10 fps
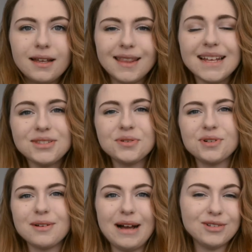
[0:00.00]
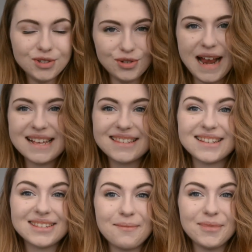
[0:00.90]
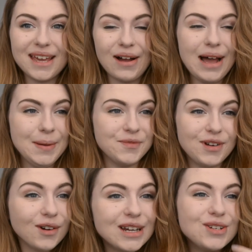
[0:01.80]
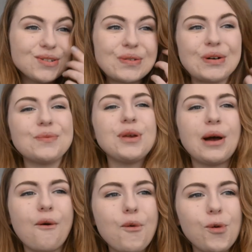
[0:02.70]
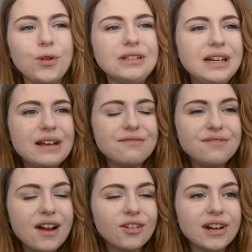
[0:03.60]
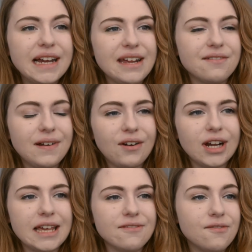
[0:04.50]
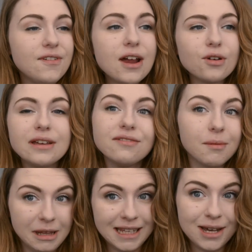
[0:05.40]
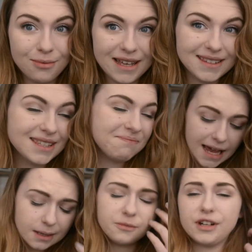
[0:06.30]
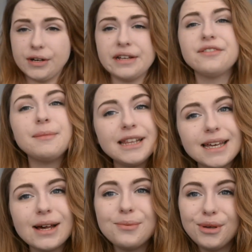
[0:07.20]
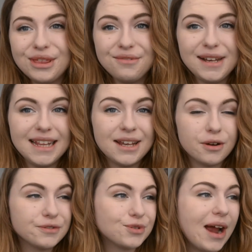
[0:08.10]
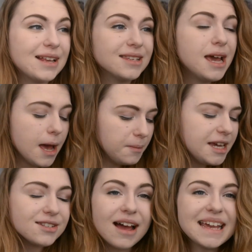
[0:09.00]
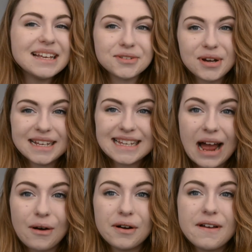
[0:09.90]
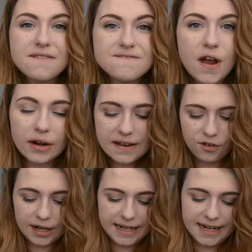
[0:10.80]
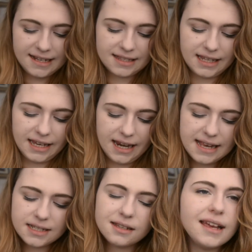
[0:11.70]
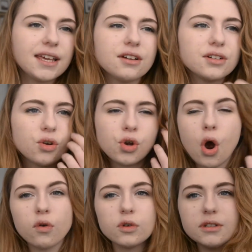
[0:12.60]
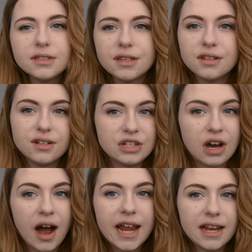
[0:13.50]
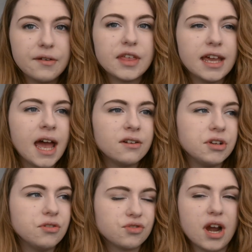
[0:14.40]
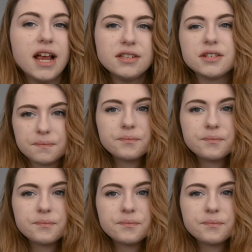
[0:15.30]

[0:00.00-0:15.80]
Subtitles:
Let's talk about stress, something I am very sure we are all very familiar with. I am very familiar with the feeling of stress because I get stressed out very easily. Isn't it like corals that die if they get too stressed?